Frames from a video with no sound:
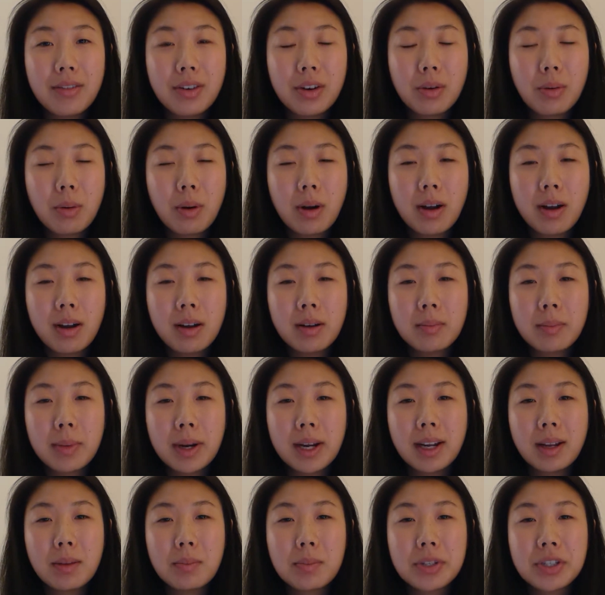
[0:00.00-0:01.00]
everyone,
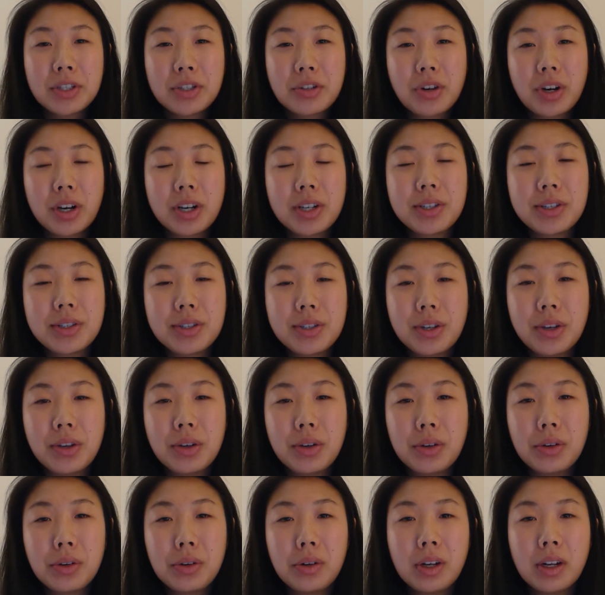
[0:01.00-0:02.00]
my name is Grace
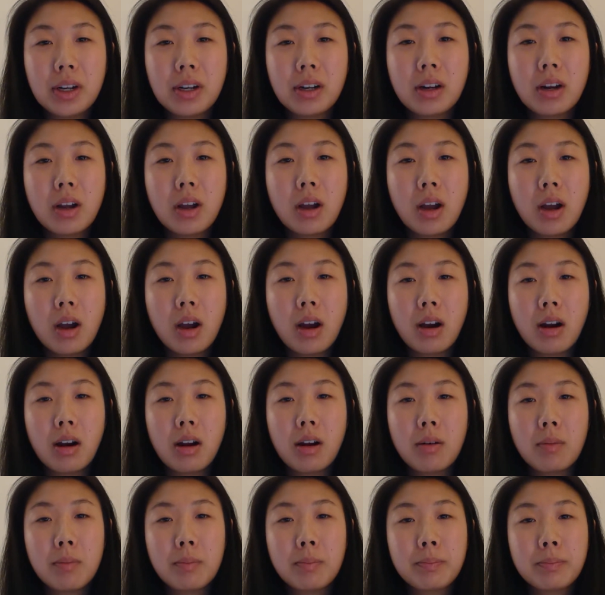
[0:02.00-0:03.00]
Yoon, and
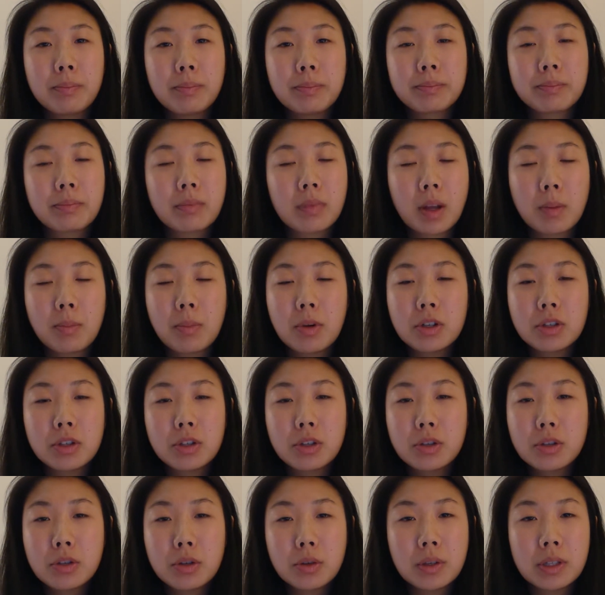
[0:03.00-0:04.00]
I'm
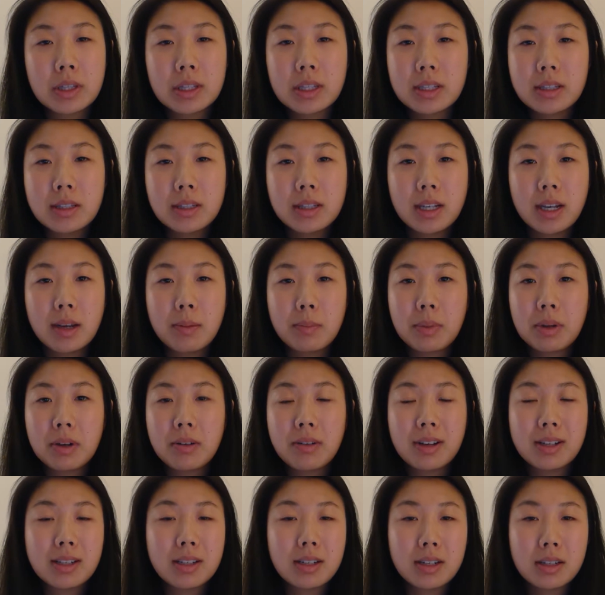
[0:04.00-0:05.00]
also doing this DNP
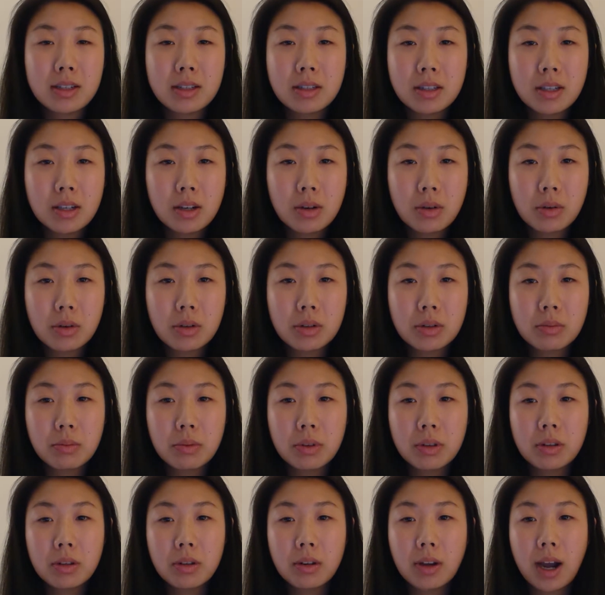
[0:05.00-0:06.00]
residency course
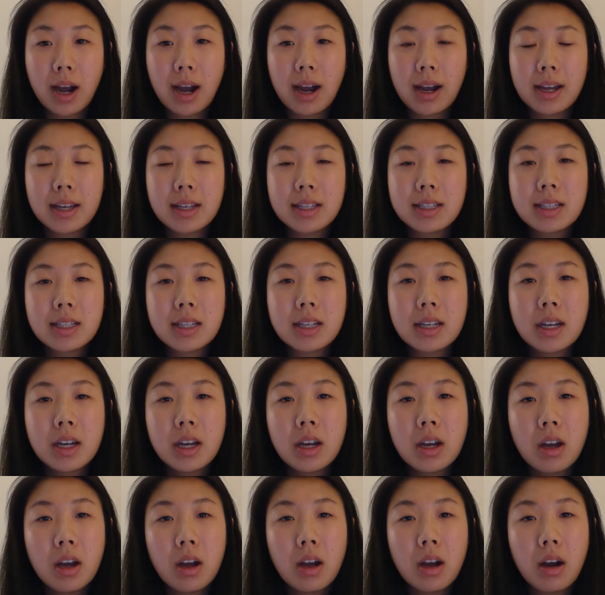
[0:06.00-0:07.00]
with you guys.
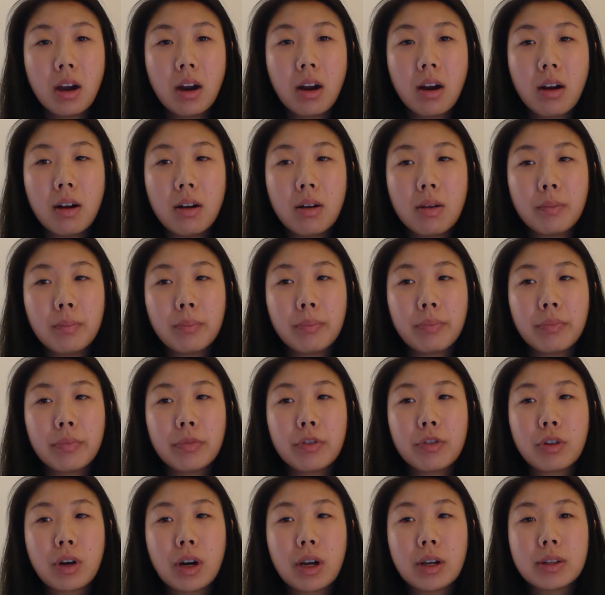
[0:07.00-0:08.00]

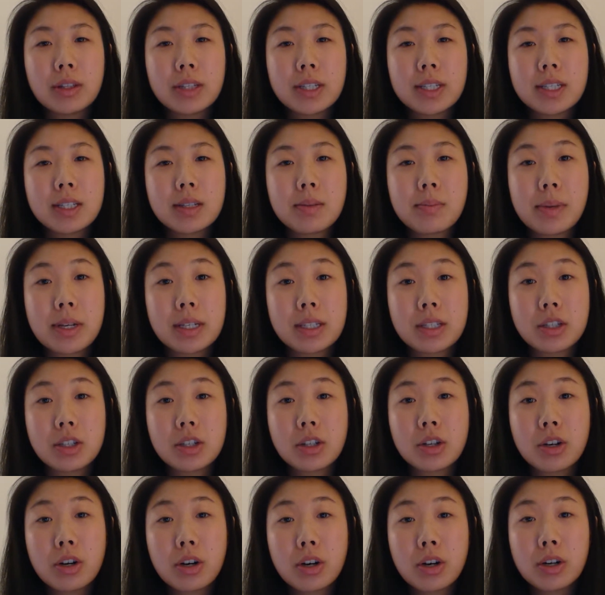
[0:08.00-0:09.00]
Throughout this
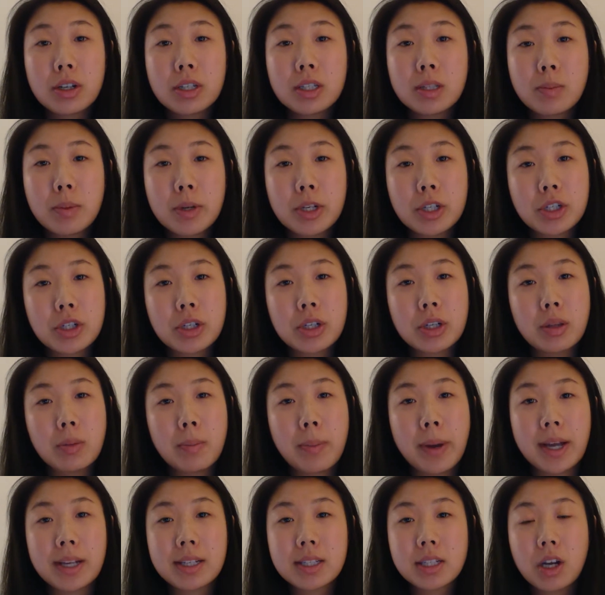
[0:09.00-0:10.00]
semester, especially the
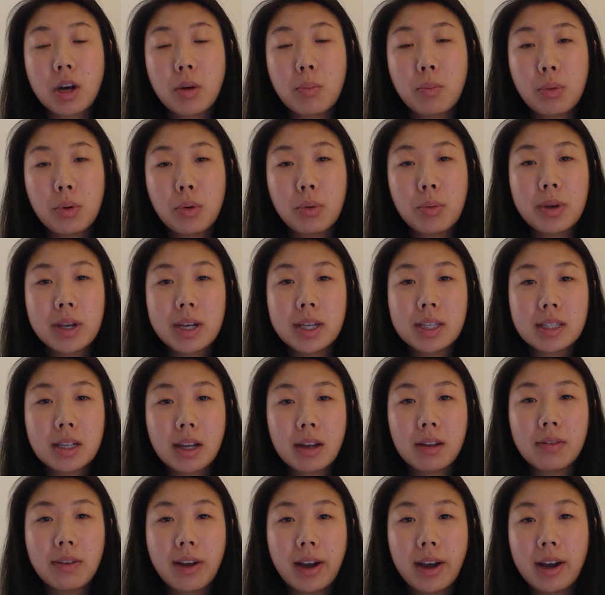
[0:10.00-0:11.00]
past couple weeks,
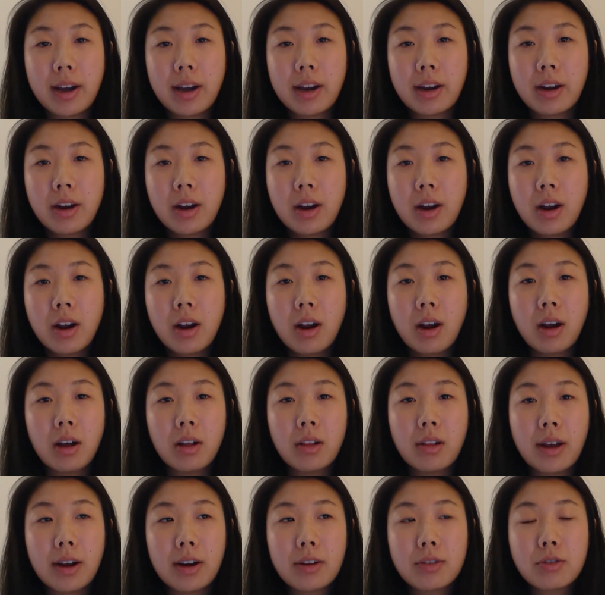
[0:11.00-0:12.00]
I've had a
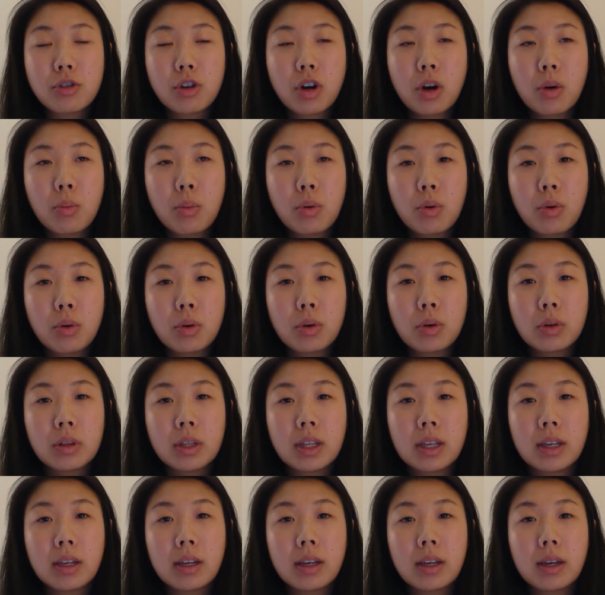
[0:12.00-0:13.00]
lot of trouble
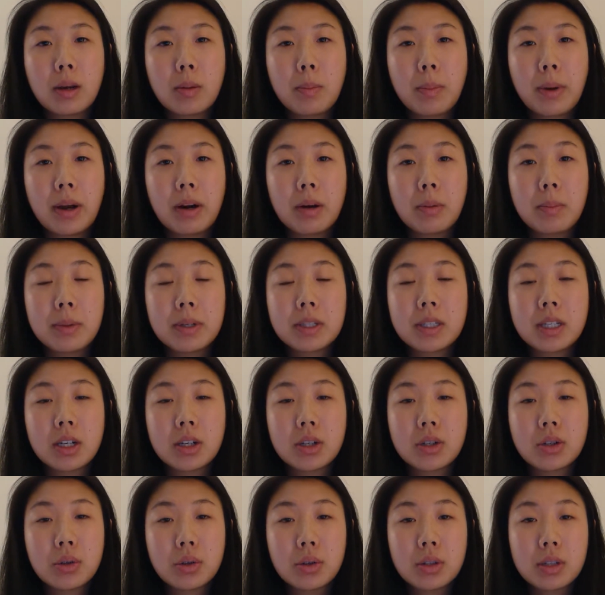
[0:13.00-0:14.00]
thinking about a
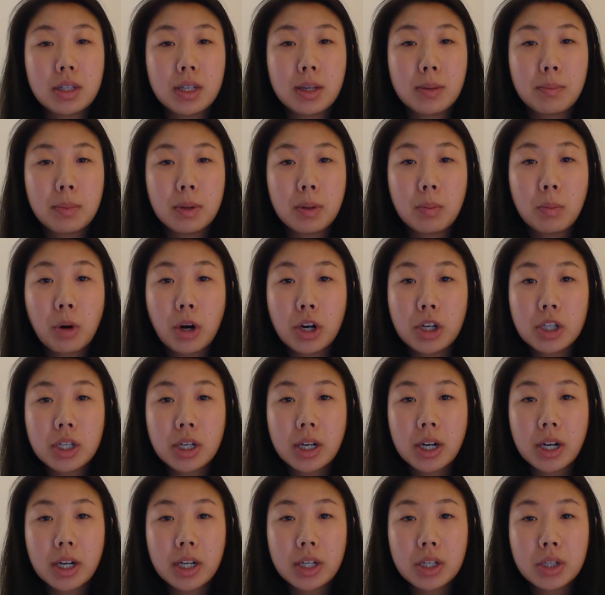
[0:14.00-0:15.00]
potential DNP
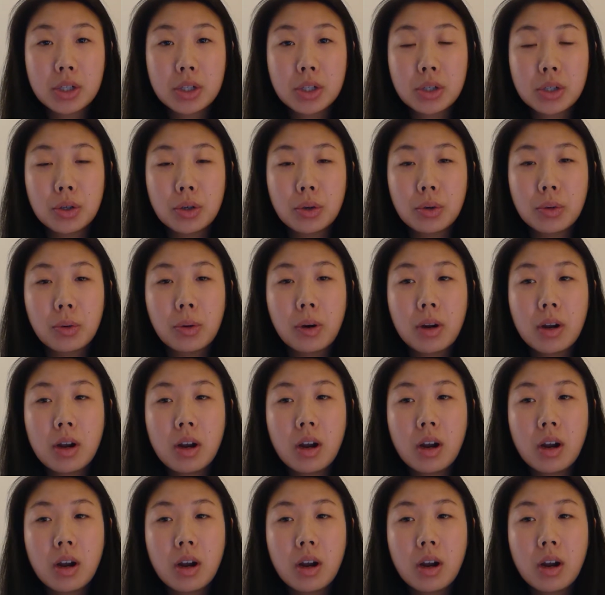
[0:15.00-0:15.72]
project I can do